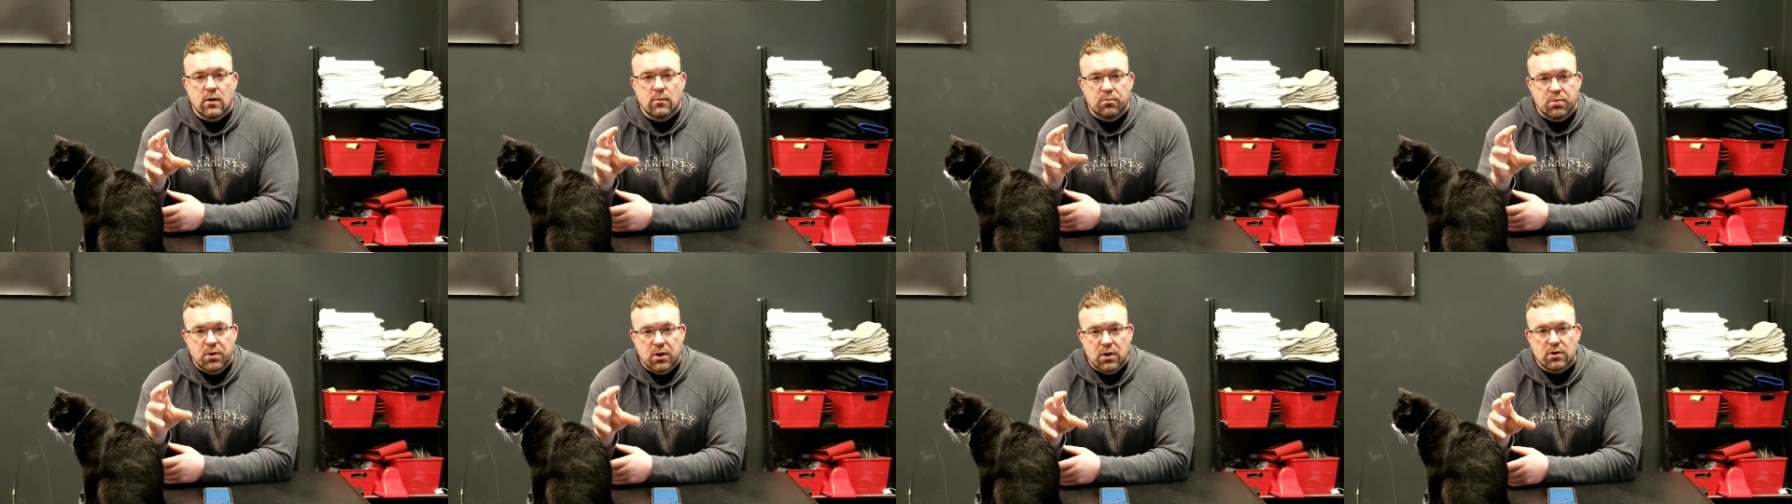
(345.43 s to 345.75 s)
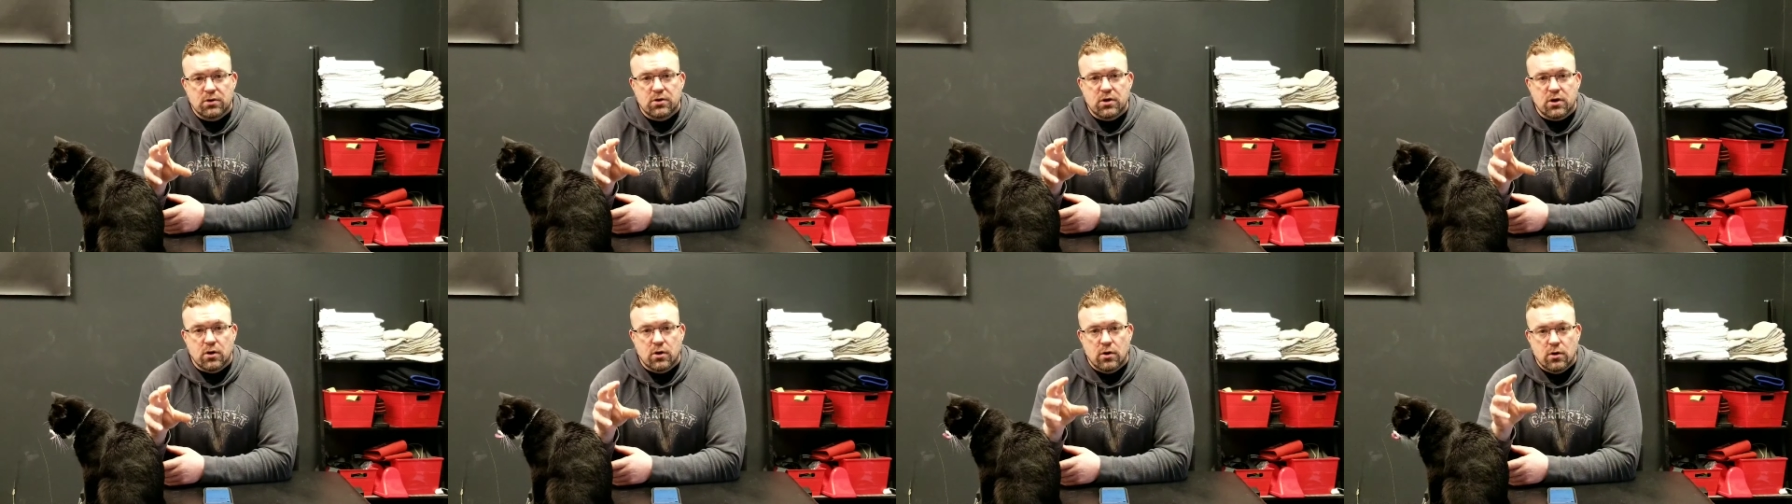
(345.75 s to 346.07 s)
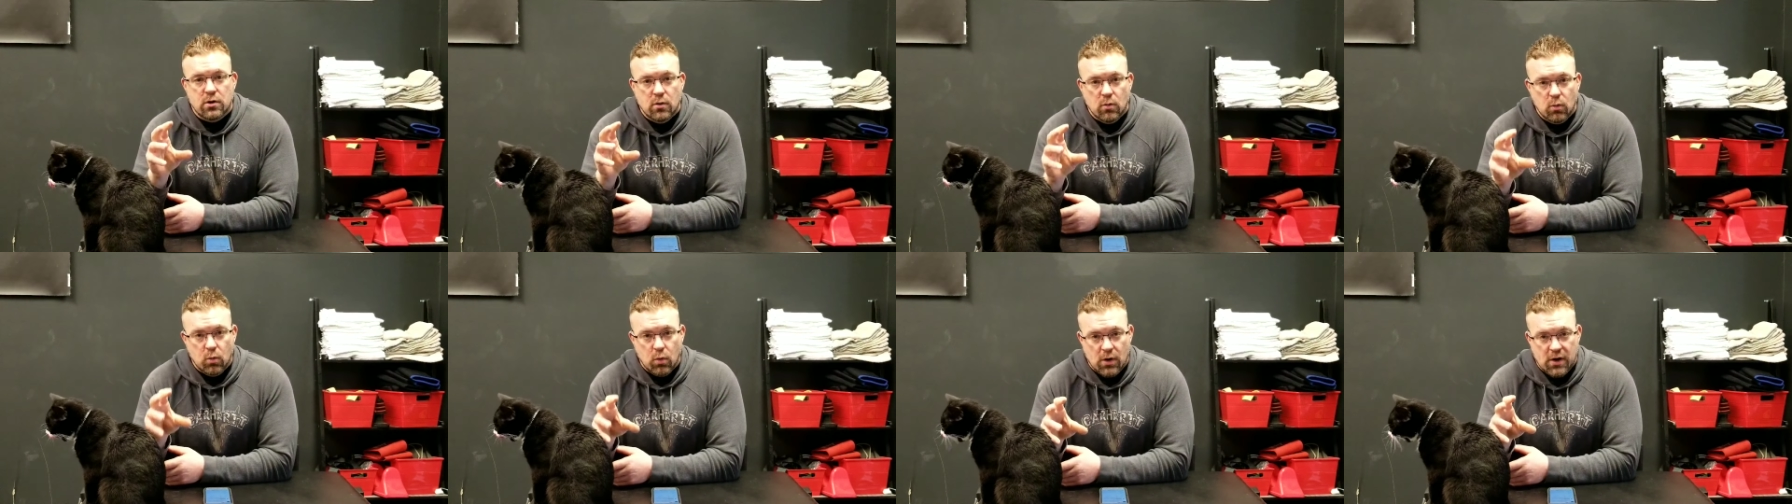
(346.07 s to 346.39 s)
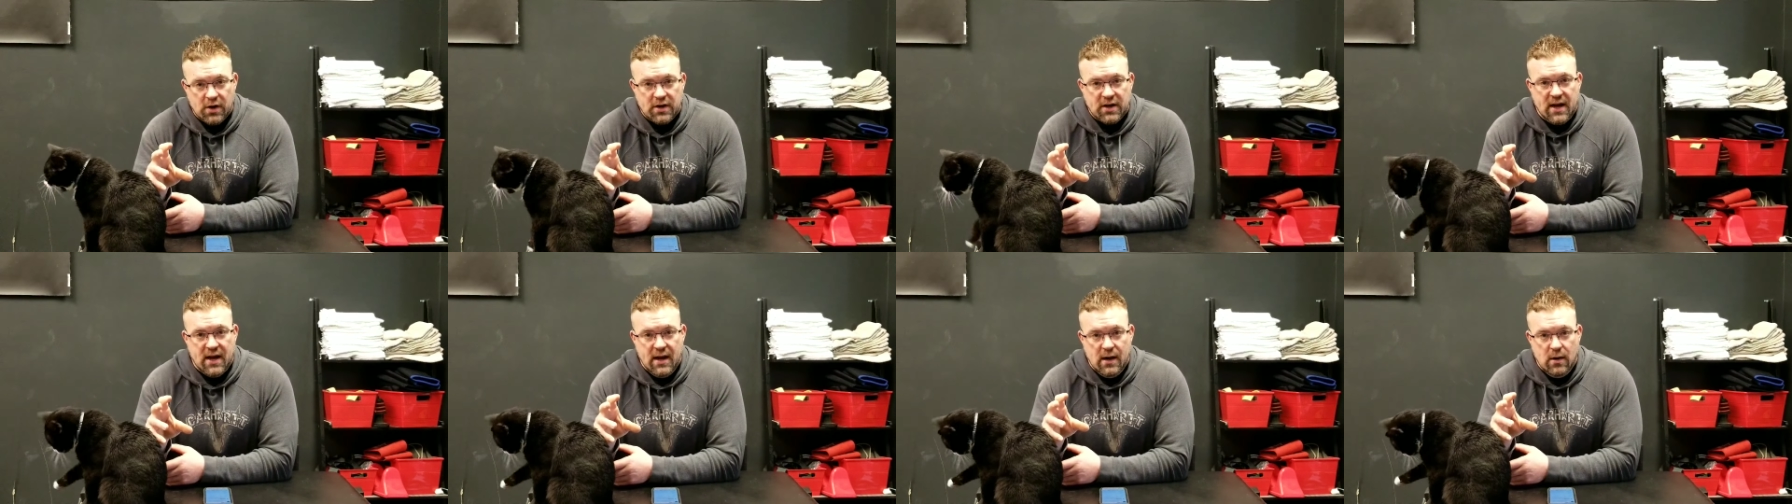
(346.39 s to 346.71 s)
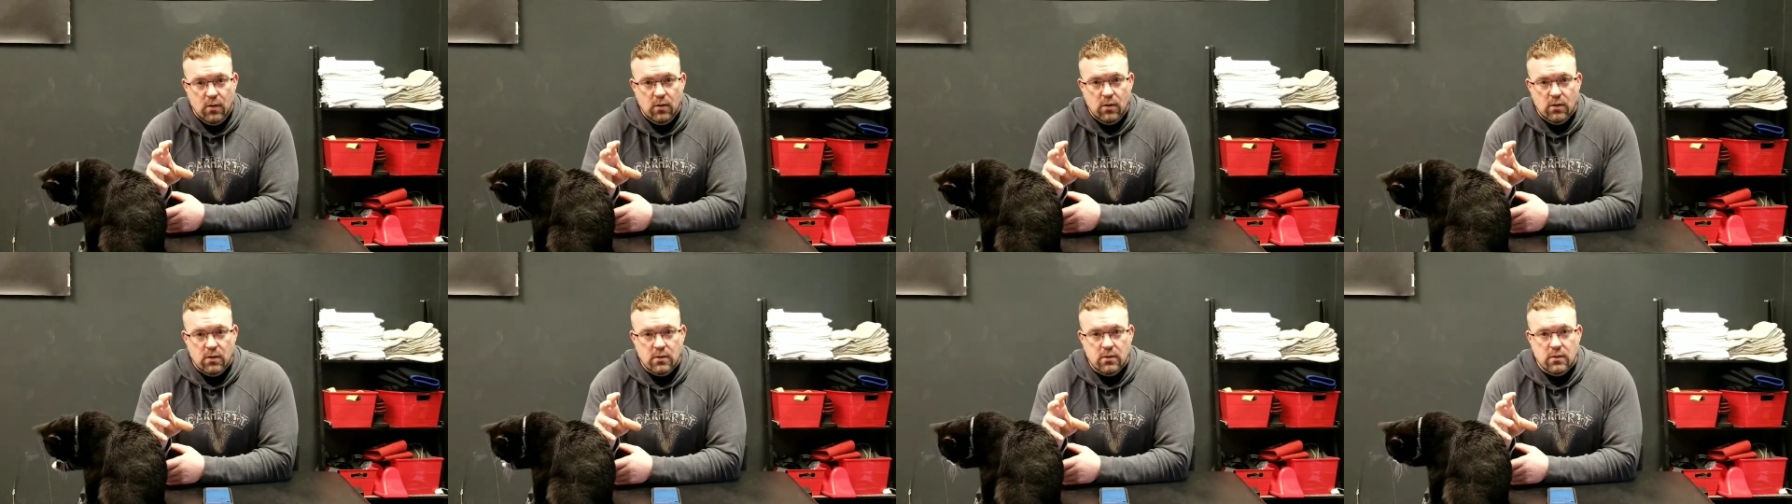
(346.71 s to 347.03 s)
builder
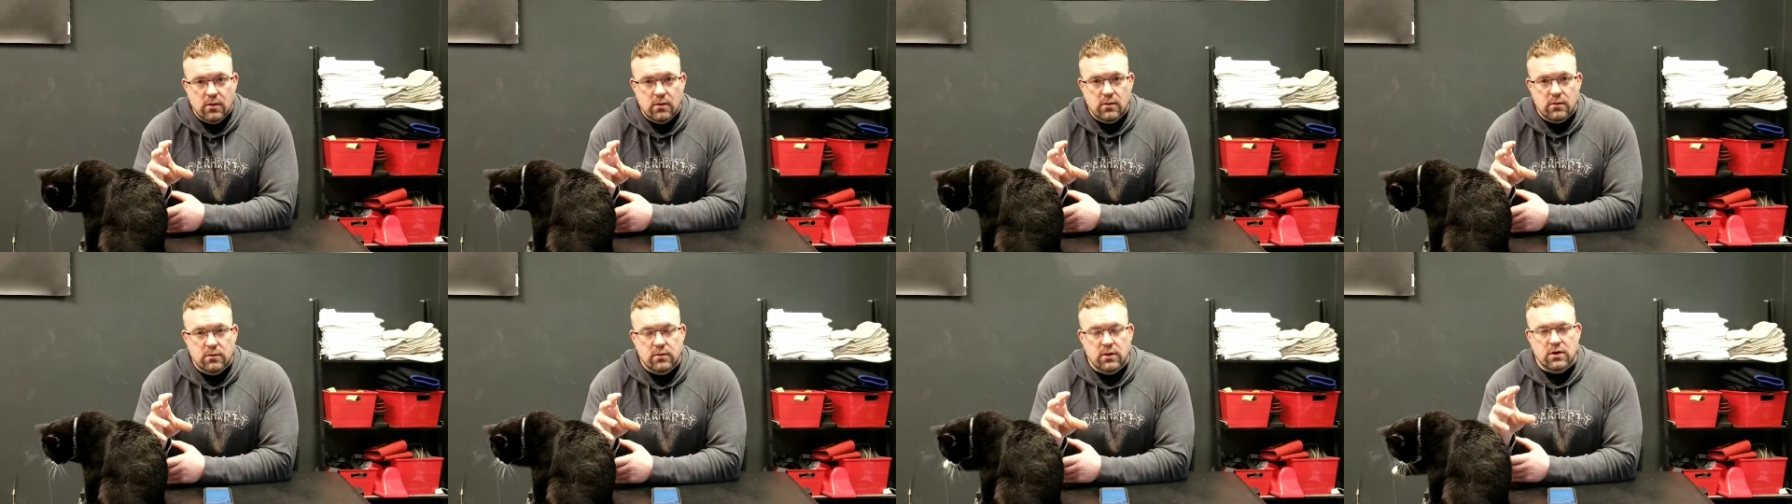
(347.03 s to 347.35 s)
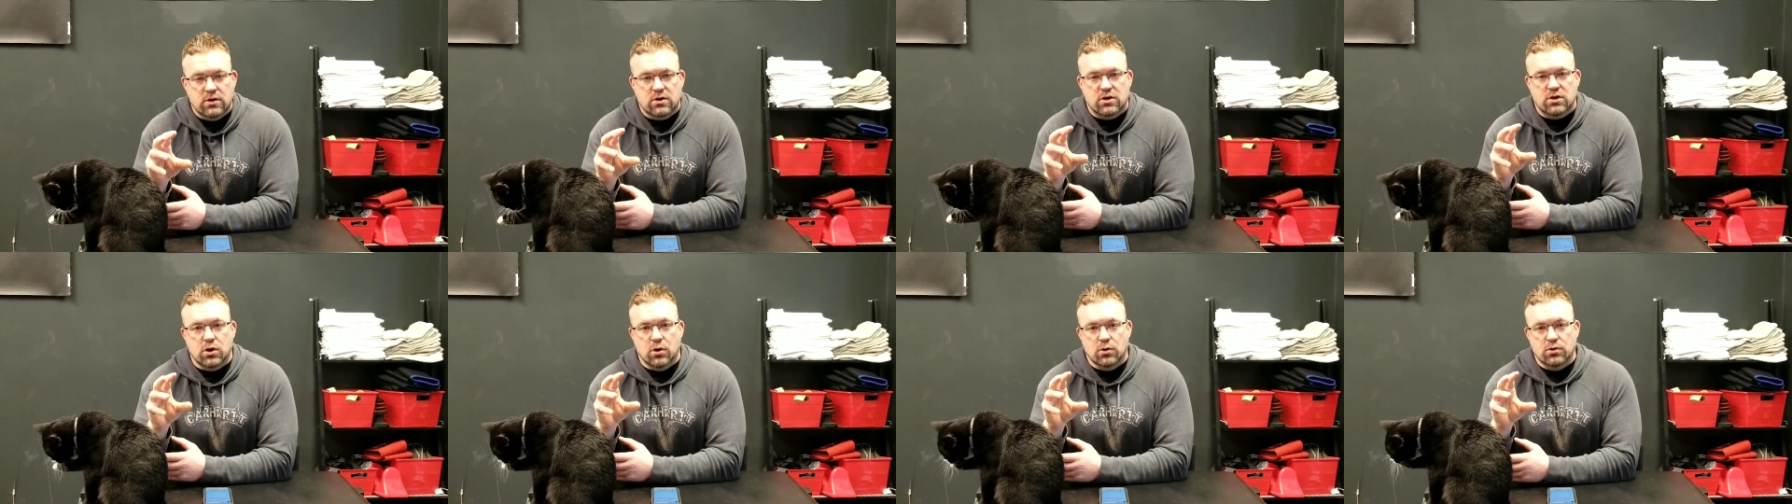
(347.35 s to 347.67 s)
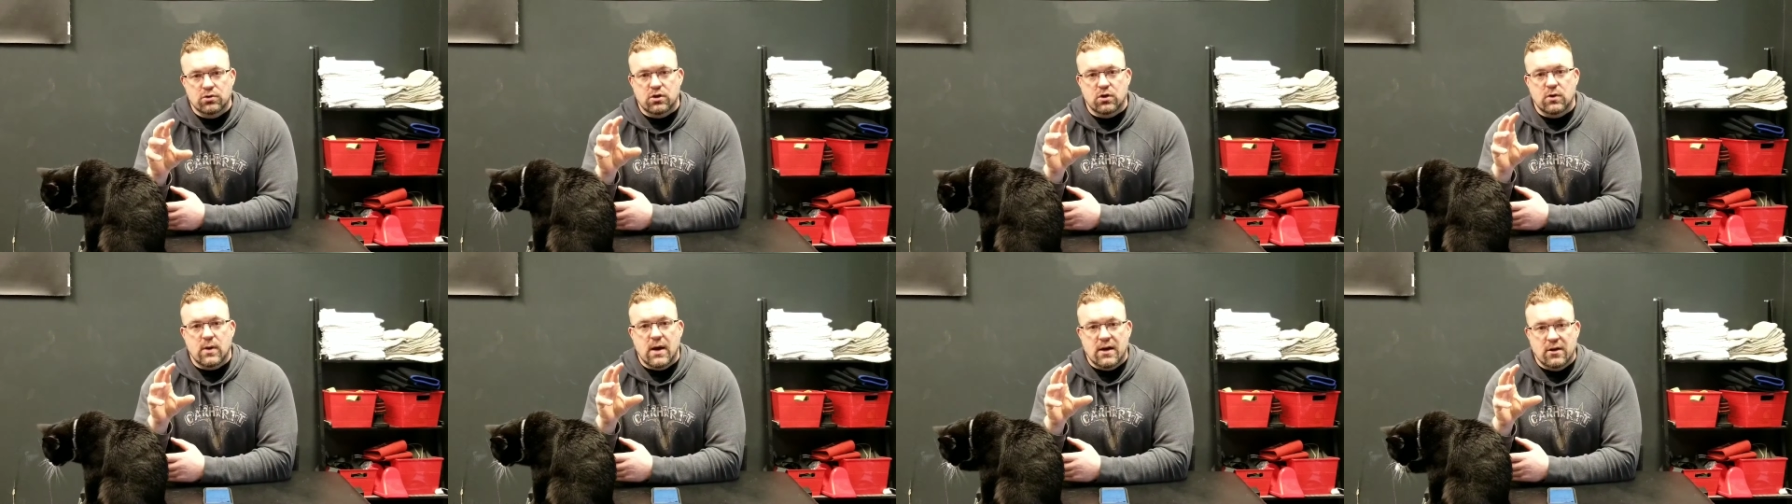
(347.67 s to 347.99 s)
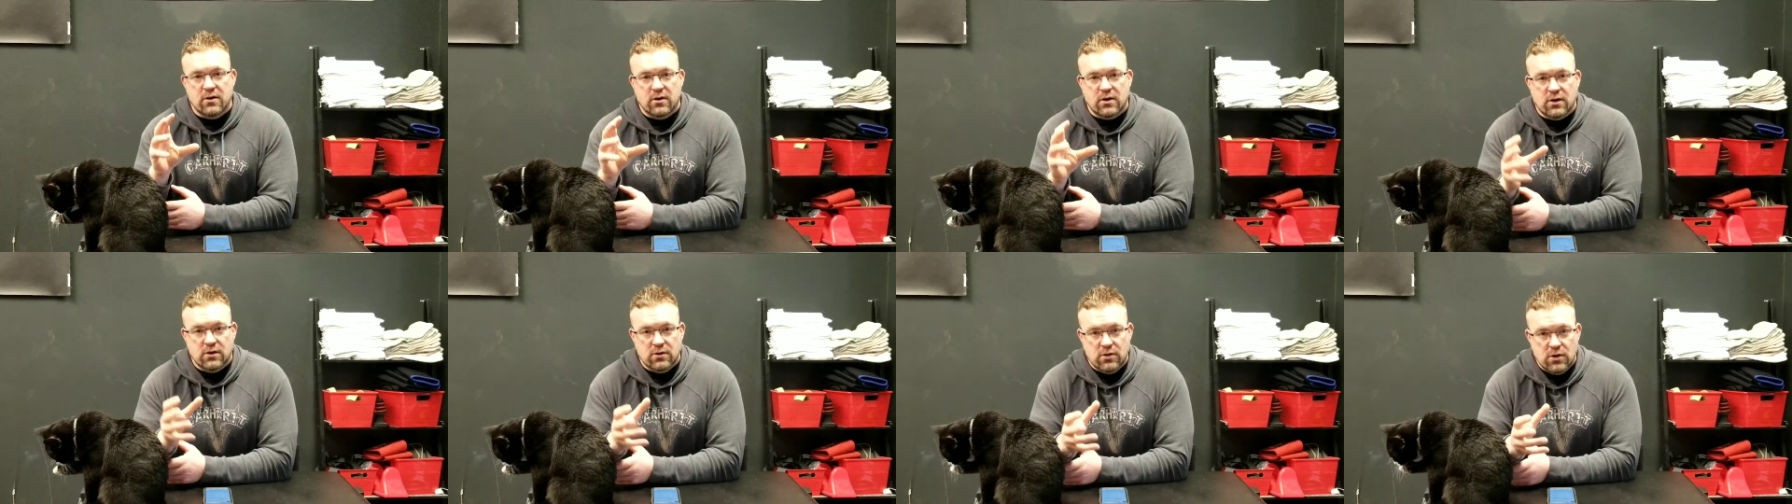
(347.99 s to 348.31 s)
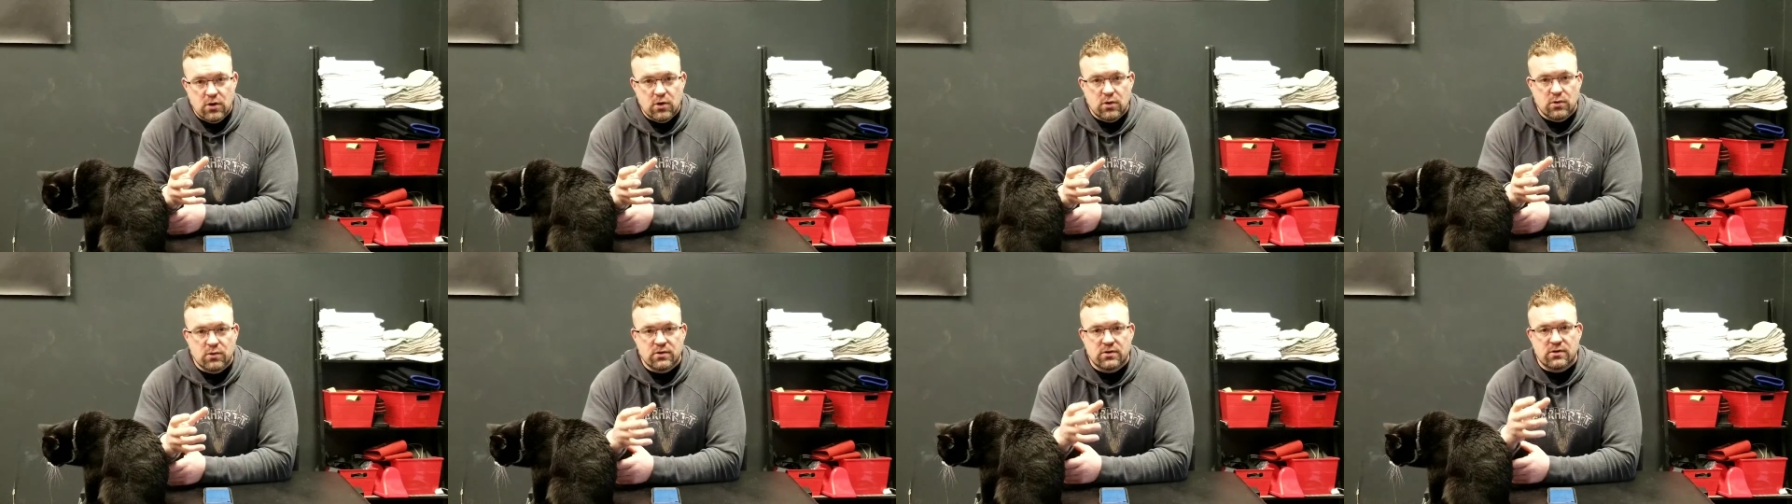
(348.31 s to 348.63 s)
workout that shows you how you can
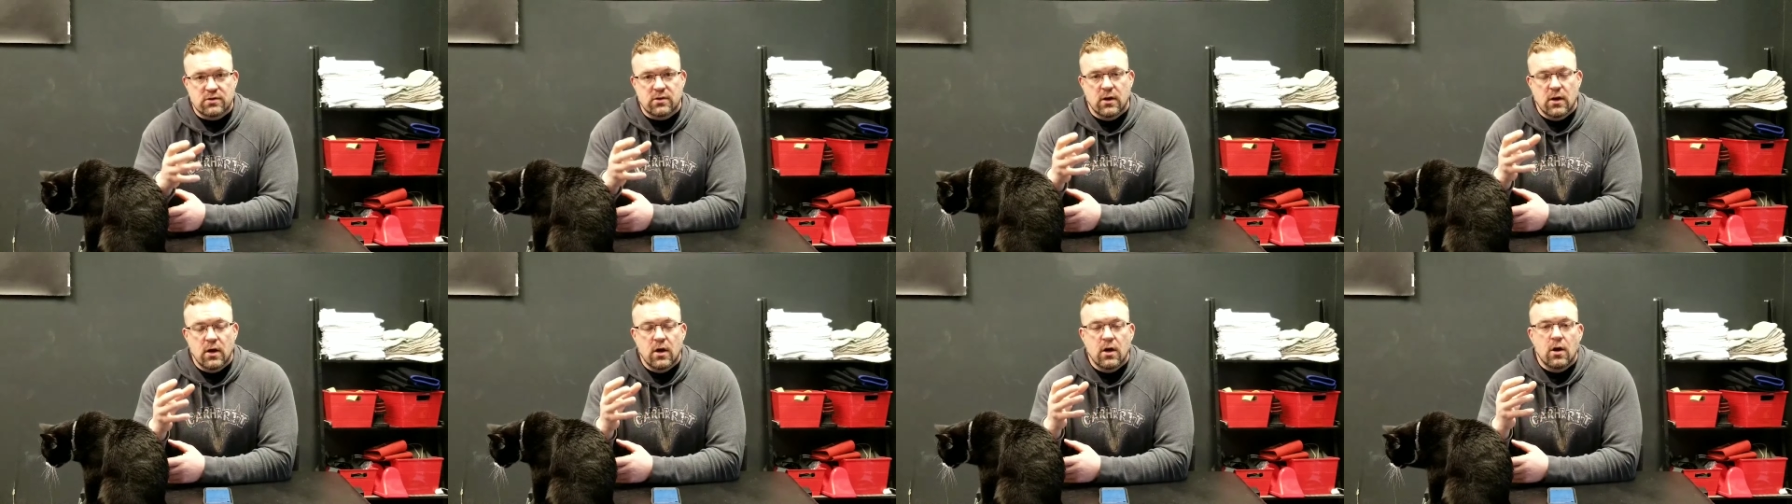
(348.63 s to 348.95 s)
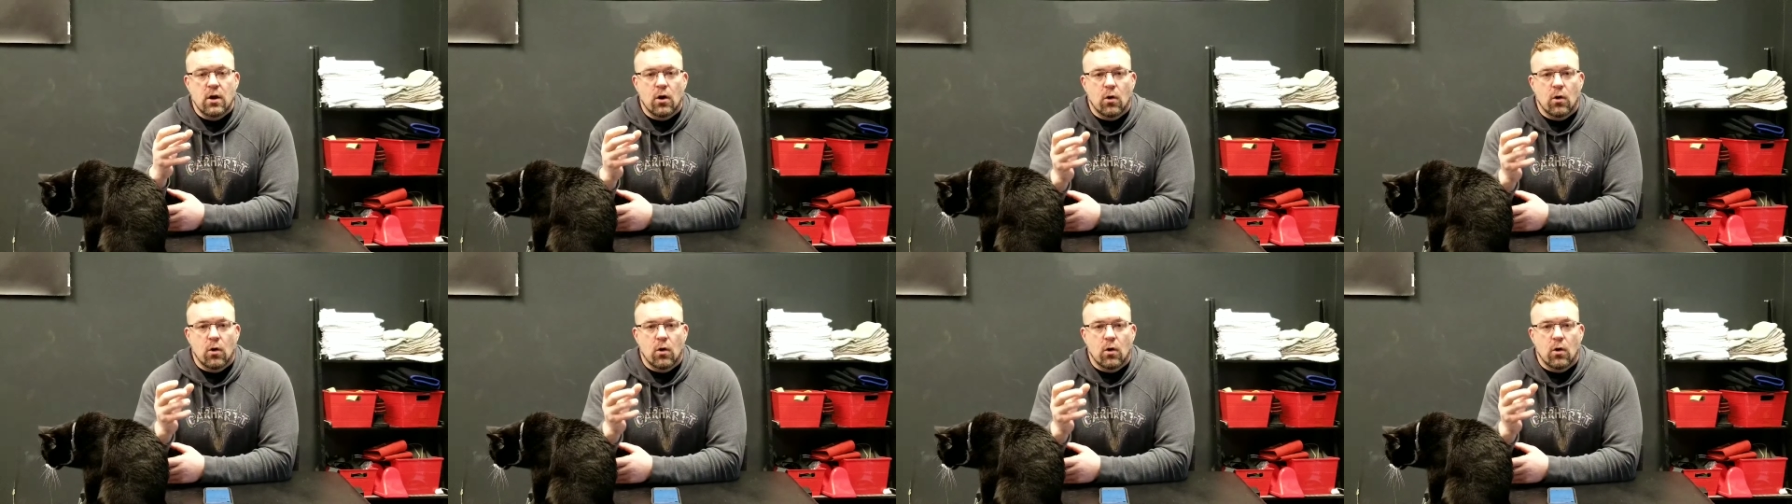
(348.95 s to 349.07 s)
use